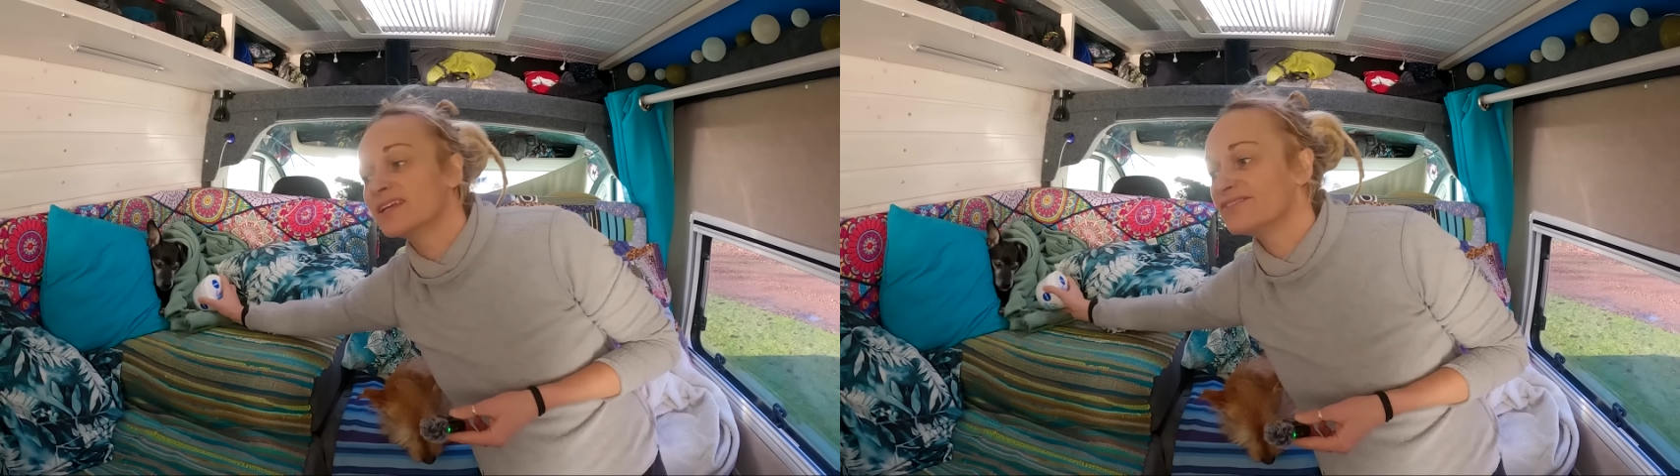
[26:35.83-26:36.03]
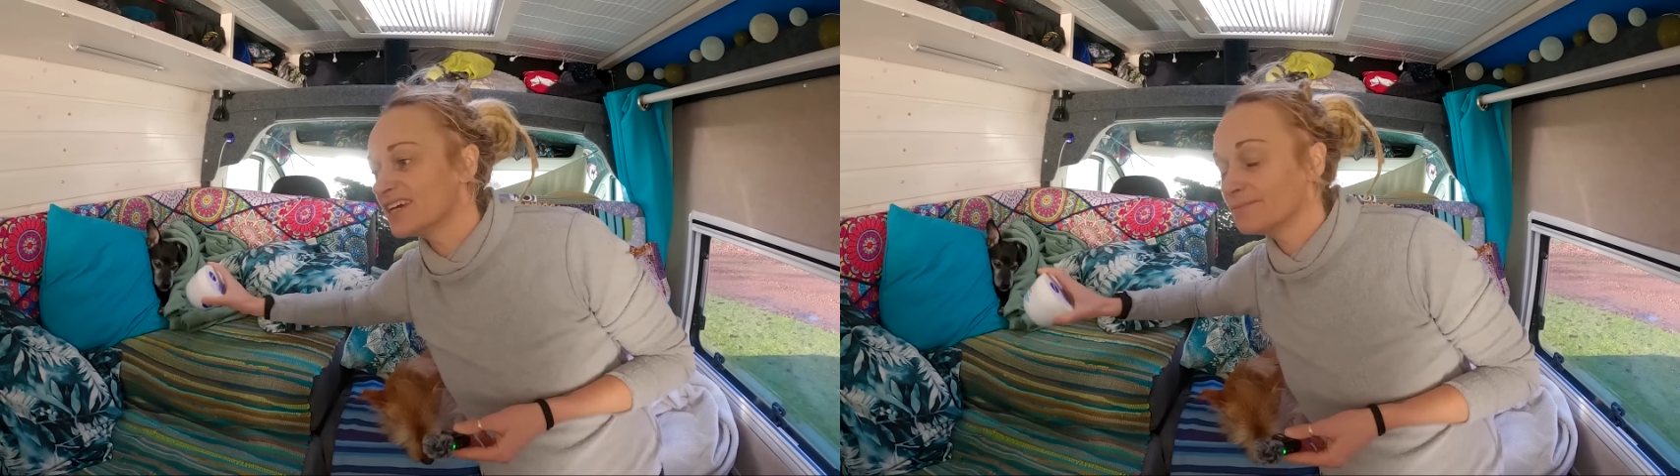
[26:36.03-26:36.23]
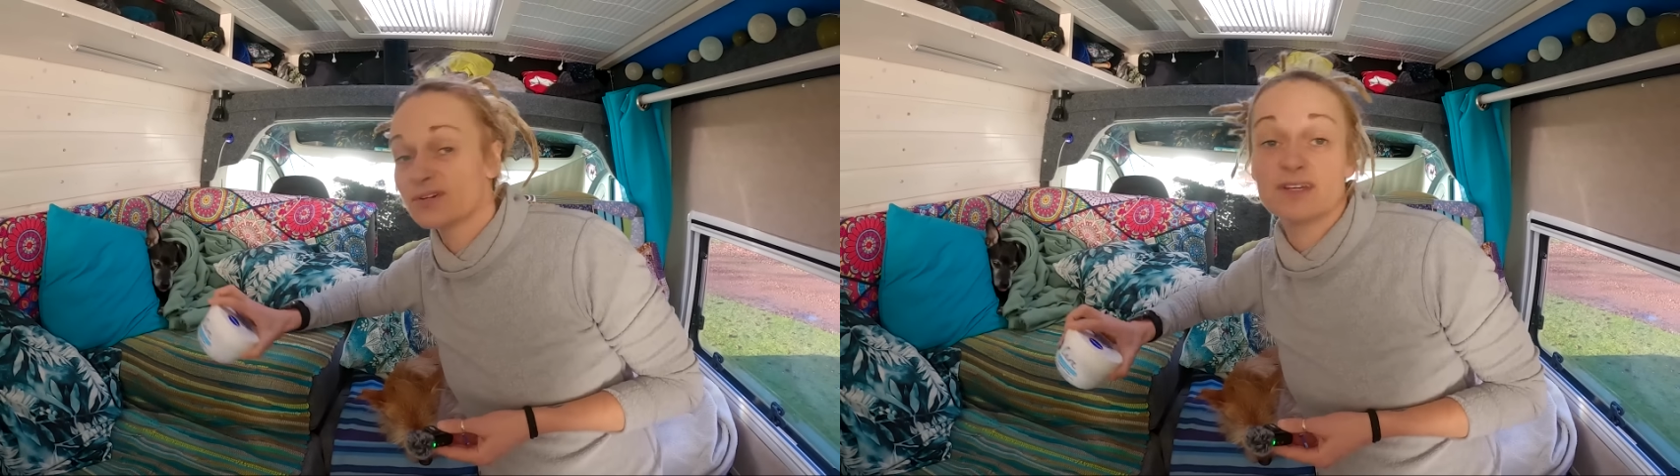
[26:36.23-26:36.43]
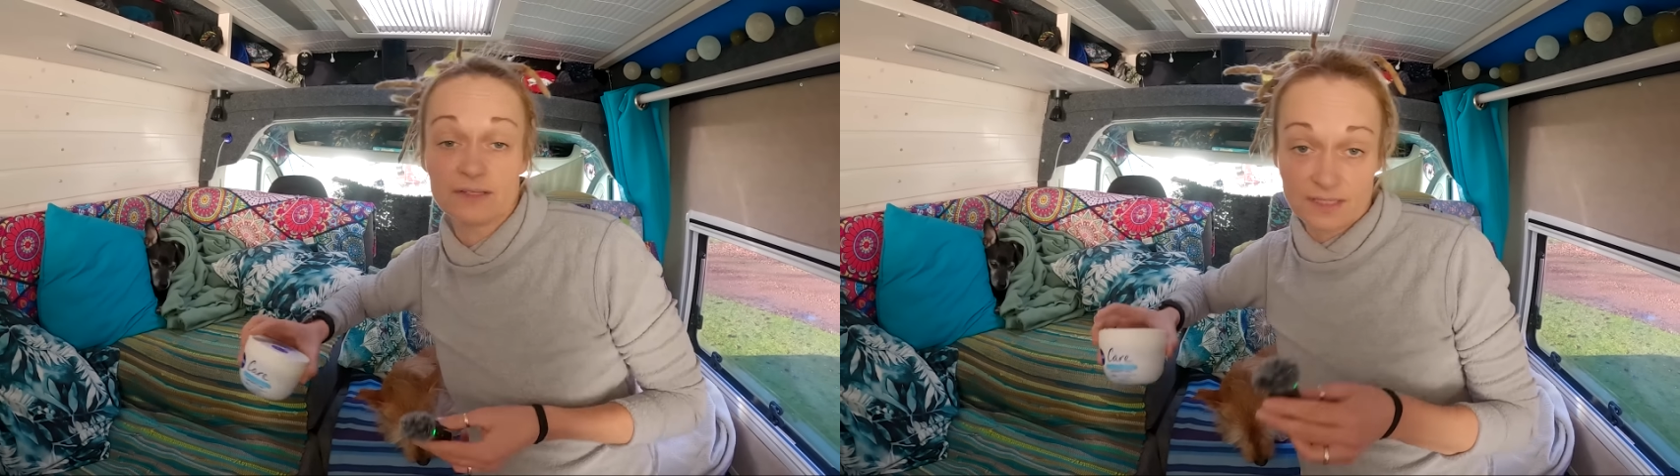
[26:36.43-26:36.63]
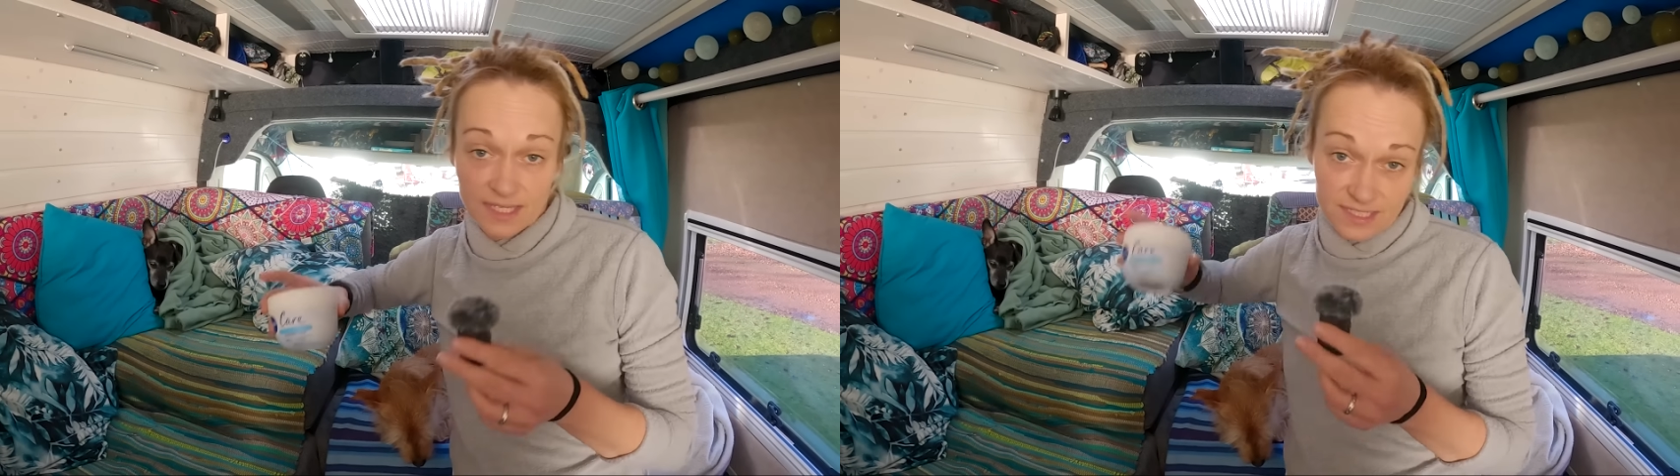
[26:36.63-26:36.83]
Nivea, but
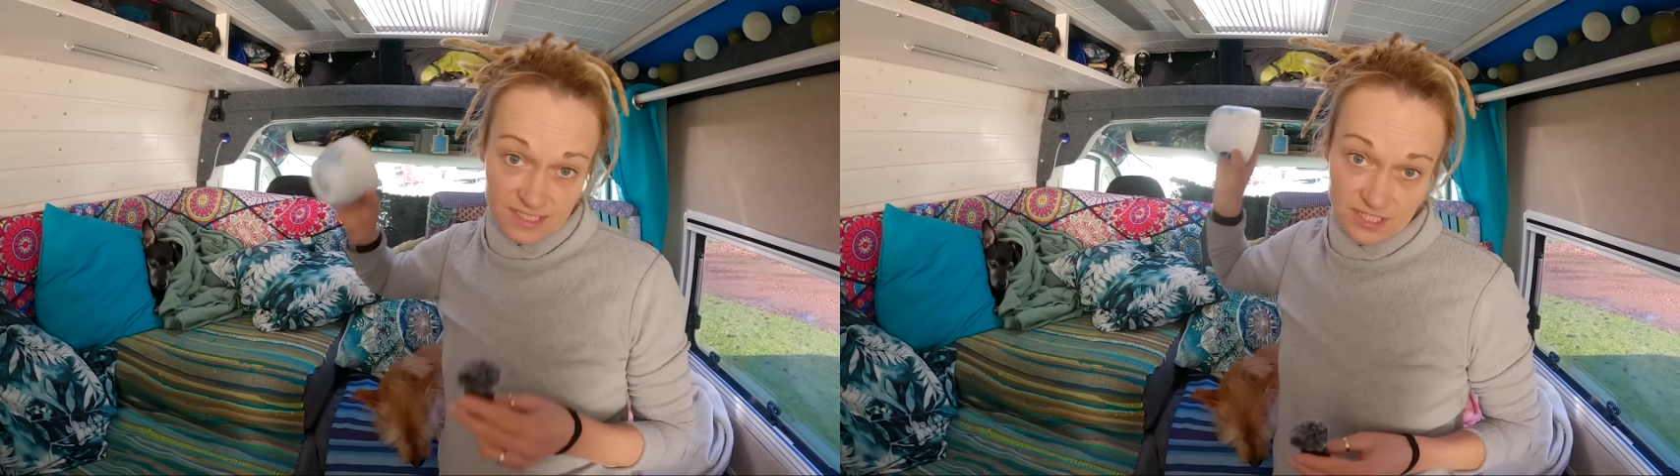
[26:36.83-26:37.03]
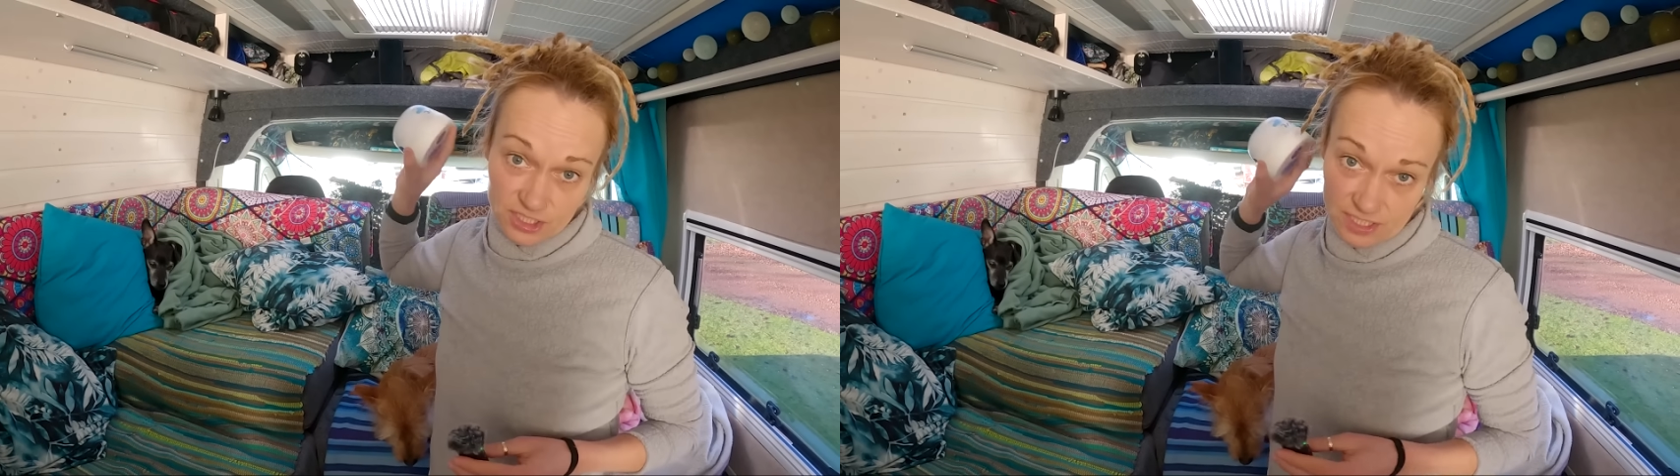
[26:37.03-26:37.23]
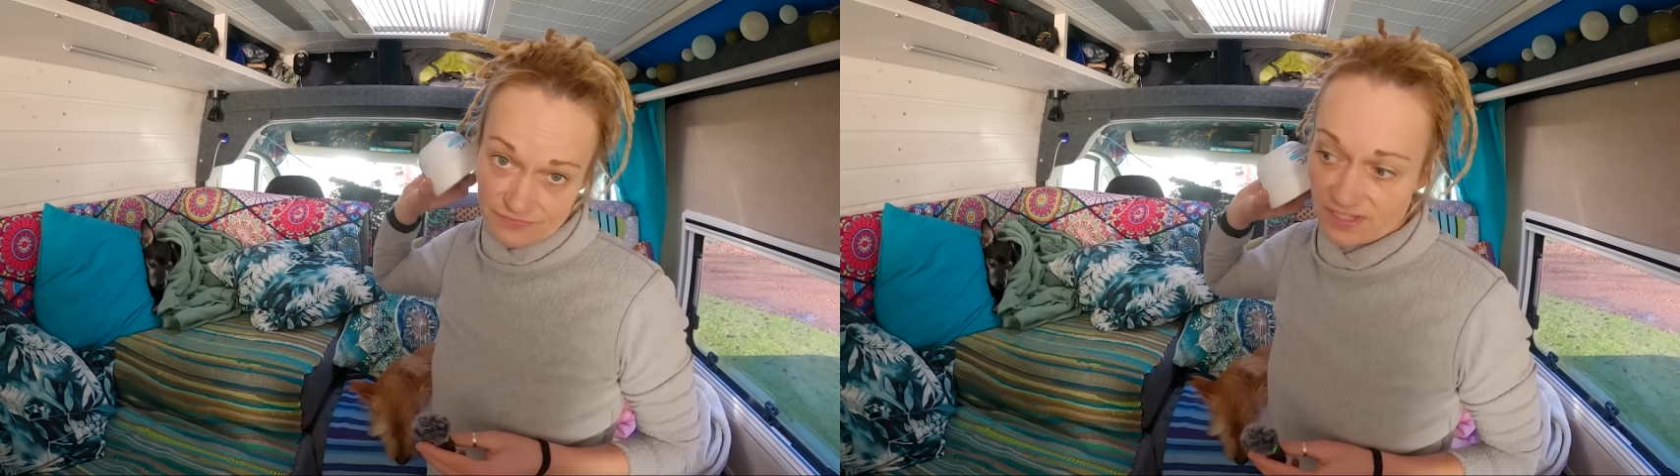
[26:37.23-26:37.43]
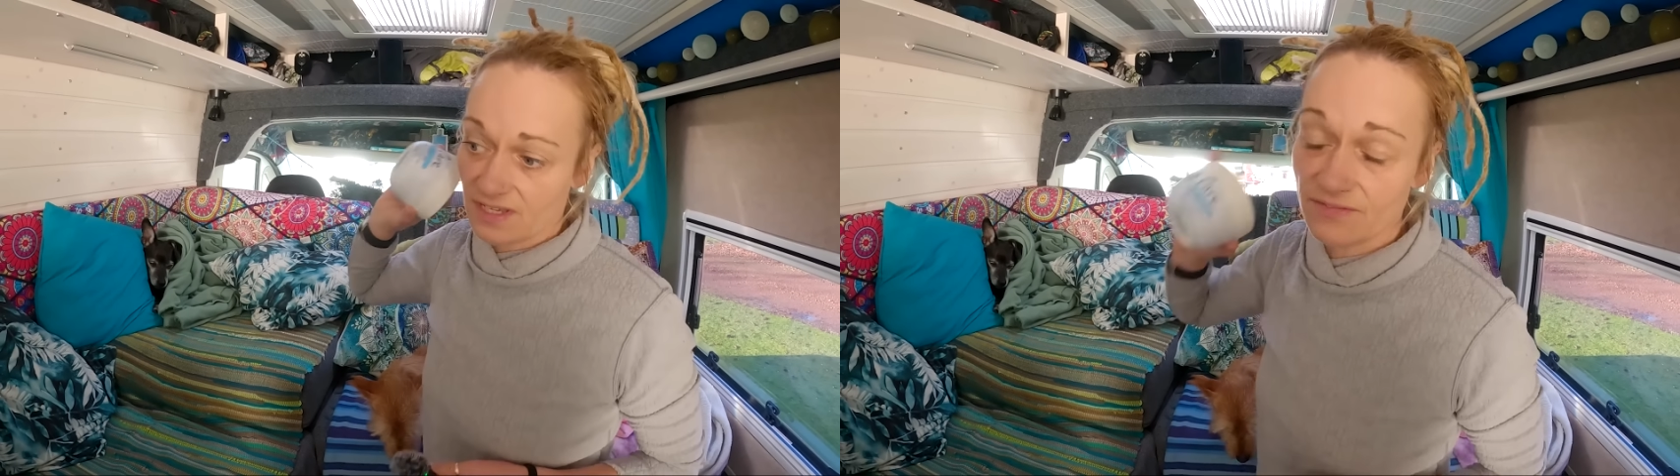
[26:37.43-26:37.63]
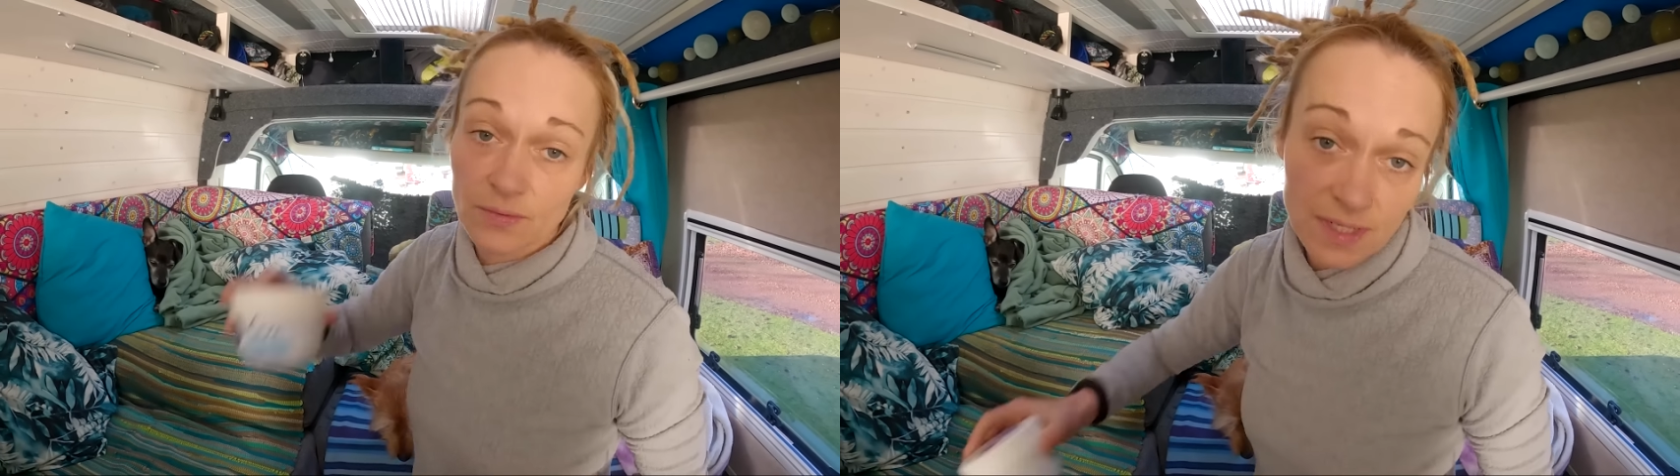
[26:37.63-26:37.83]
get in touch
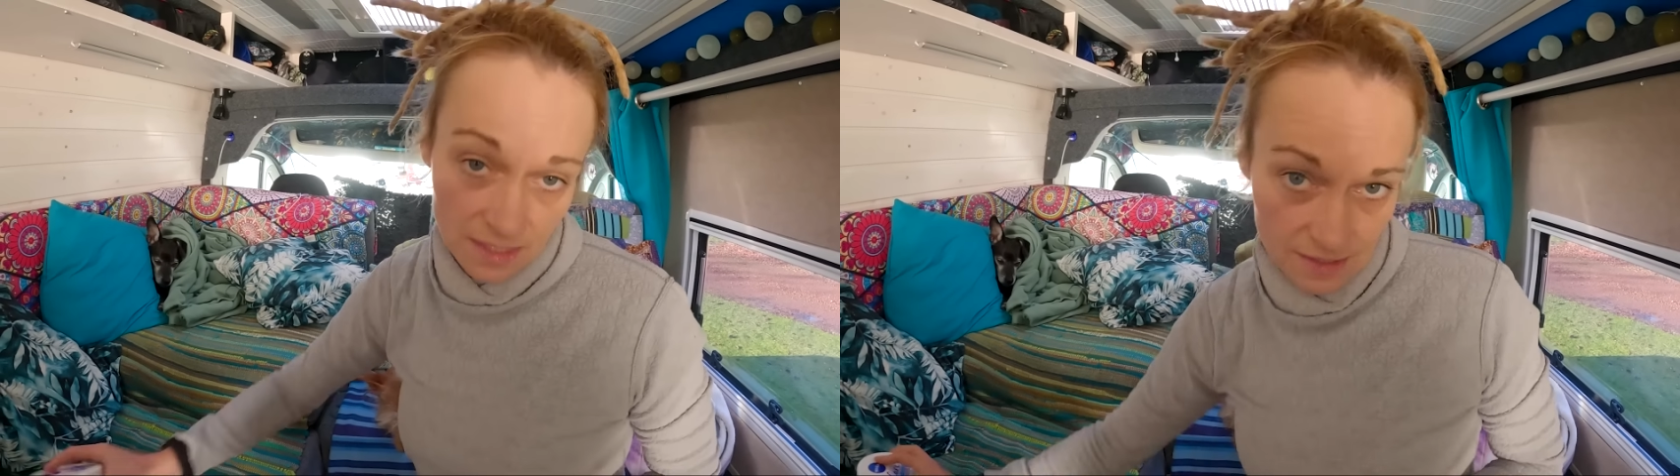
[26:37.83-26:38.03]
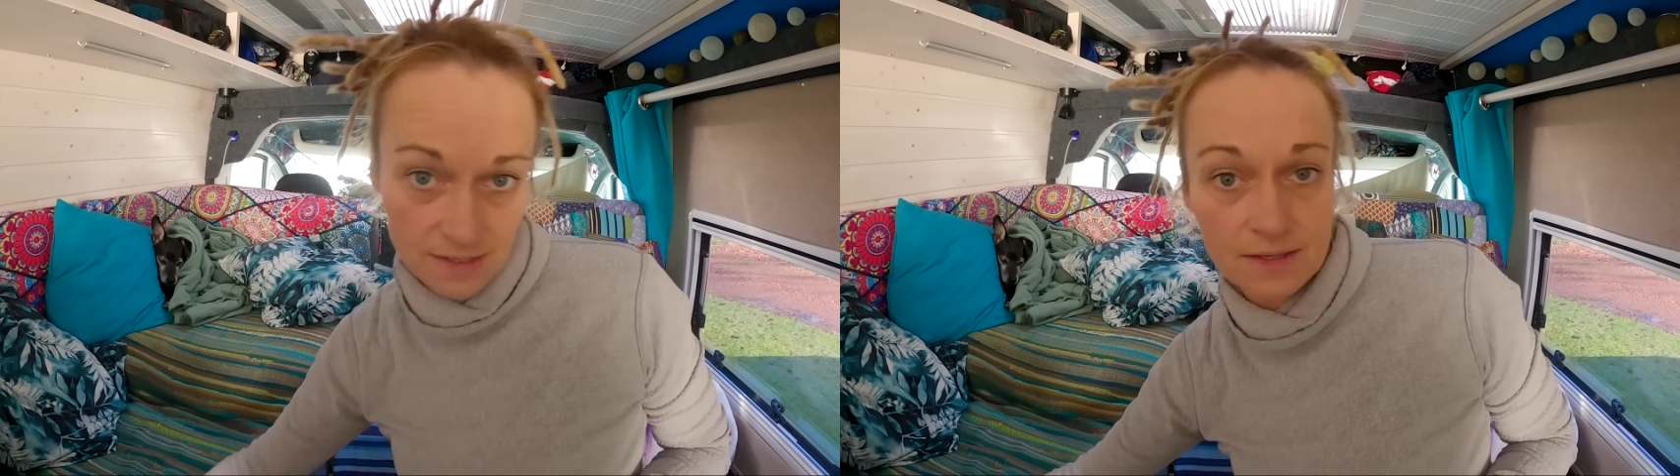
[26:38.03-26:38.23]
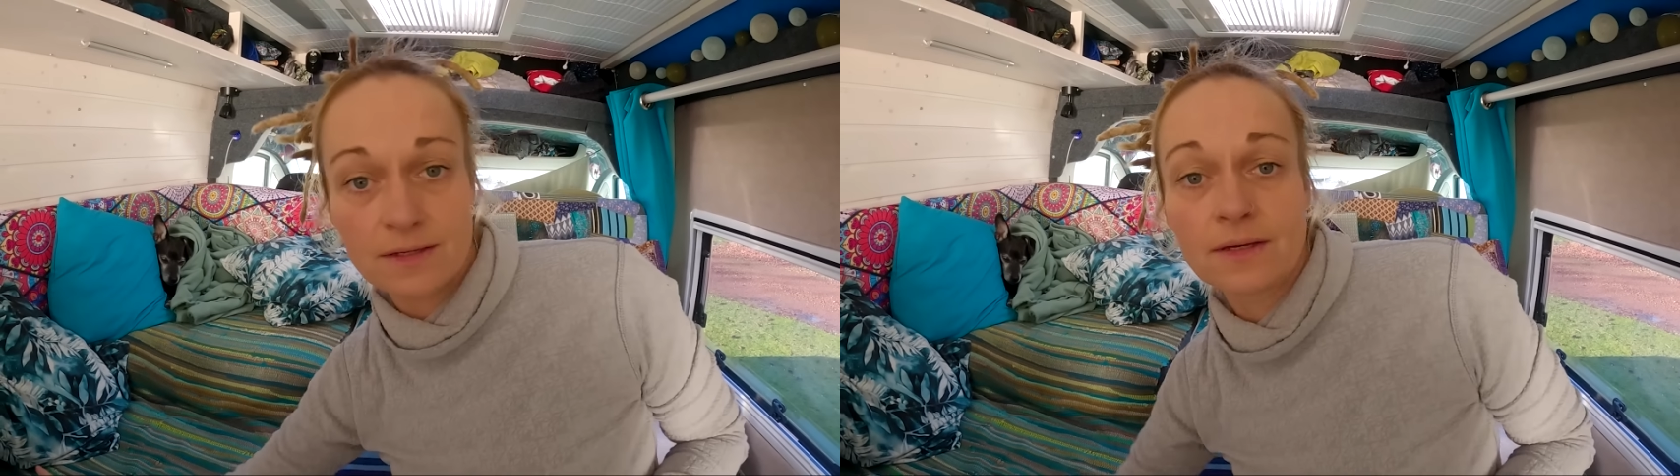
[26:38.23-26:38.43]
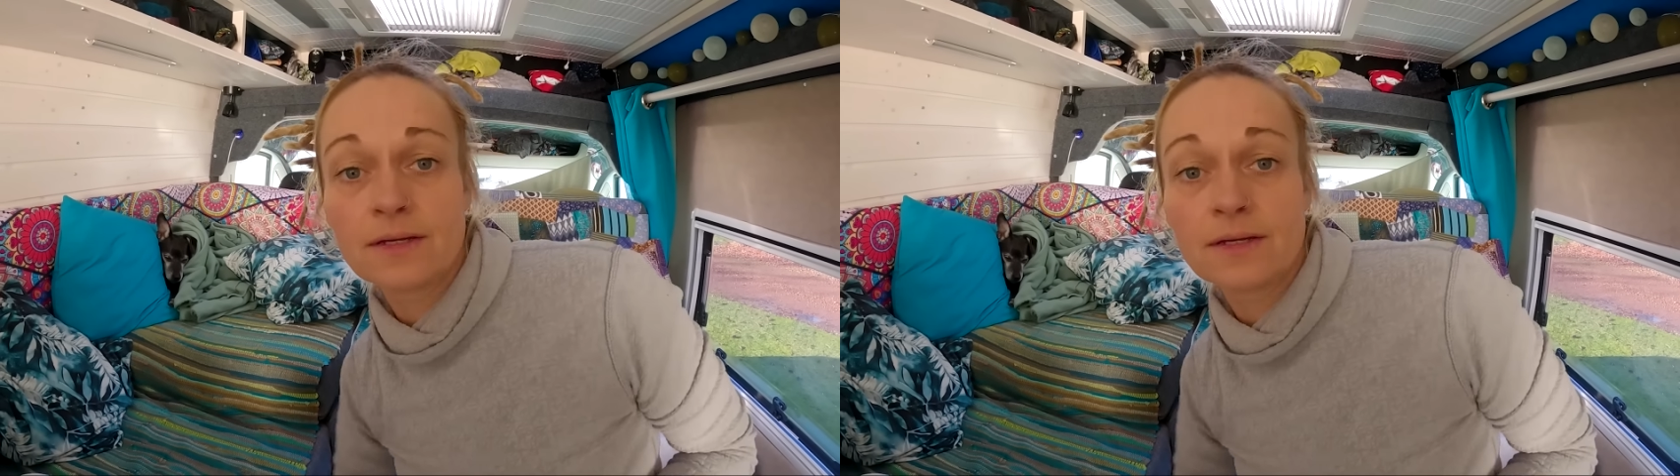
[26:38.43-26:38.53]
Nivea if you would like